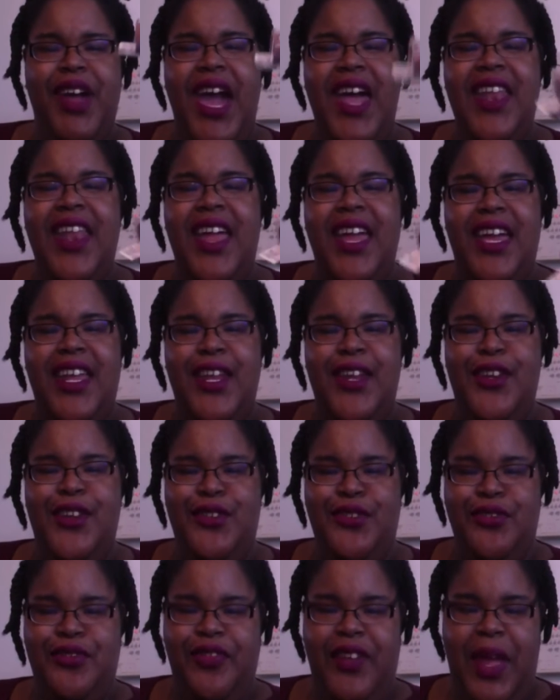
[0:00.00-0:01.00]
like in a
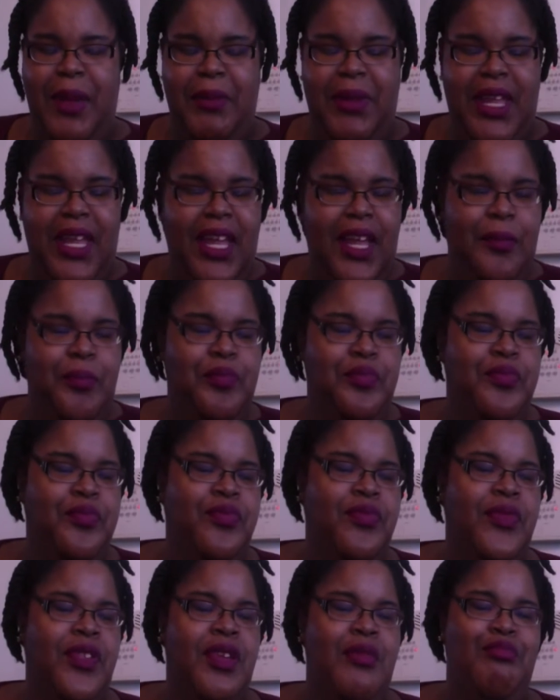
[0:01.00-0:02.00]
nude family,
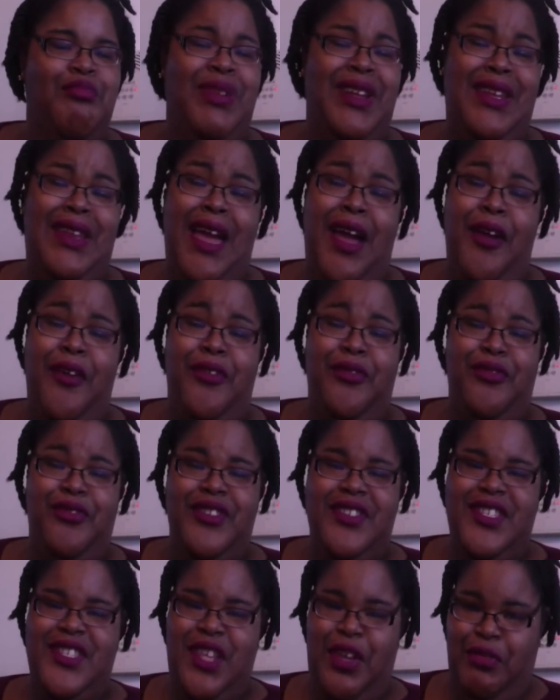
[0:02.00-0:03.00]
but not
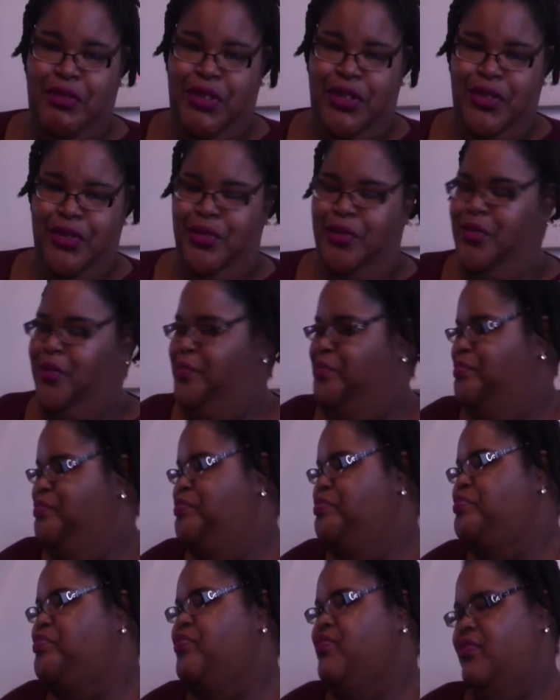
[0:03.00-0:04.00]
so nude.
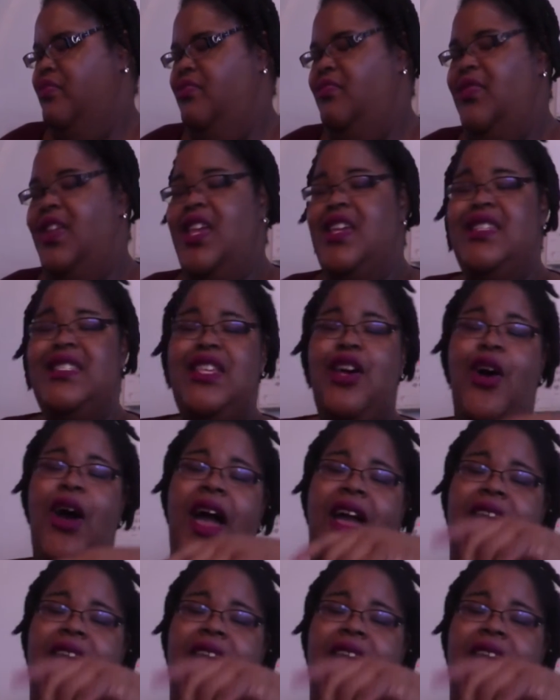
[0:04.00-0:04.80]
So I